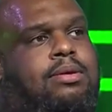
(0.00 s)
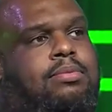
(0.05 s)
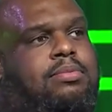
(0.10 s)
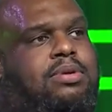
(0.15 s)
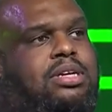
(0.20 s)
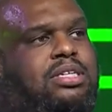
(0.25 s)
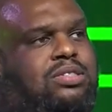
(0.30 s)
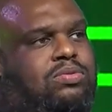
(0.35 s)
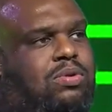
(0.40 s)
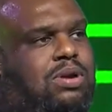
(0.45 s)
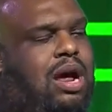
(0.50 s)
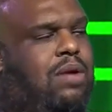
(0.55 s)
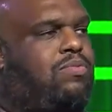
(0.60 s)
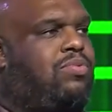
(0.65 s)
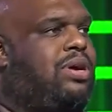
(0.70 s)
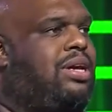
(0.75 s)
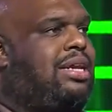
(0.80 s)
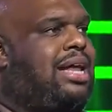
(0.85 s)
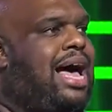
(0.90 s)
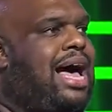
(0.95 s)
Because what I'm
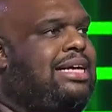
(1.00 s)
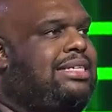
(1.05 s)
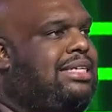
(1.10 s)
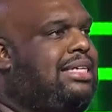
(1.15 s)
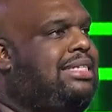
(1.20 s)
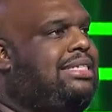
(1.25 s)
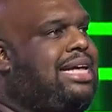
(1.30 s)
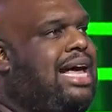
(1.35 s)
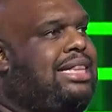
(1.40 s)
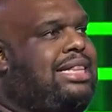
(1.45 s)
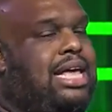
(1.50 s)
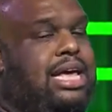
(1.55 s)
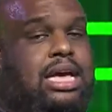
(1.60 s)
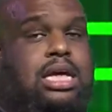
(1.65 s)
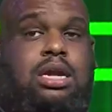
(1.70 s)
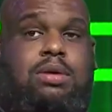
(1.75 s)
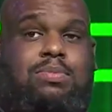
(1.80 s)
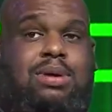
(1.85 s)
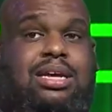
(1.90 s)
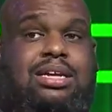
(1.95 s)
realizing is that the
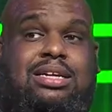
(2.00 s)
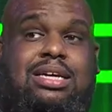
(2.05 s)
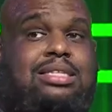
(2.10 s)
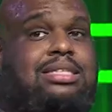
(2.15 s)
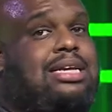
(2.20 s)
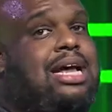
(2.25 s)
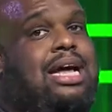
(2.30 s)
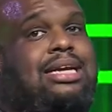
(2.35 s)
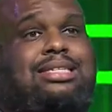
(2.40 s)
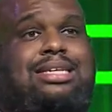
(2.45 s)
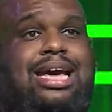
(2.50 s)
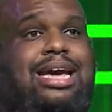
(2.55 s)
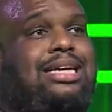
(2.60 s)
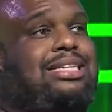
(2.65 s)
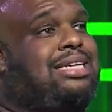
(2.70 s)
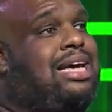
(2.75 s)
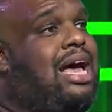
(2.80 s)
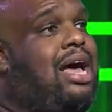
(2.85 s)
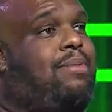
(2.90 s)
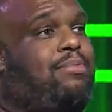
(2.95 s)
enemy does not take
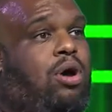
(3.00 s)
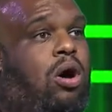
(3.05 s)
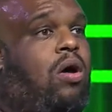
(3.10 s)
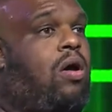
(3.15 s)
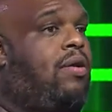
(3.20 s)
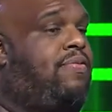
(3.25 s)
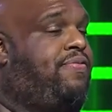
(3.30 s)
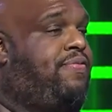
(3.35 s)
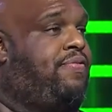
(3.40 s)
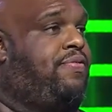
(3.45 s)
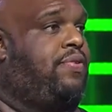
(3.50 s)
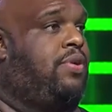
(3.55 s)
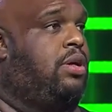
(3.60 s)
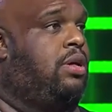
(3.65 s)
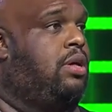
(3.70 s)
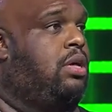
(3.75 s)
time off.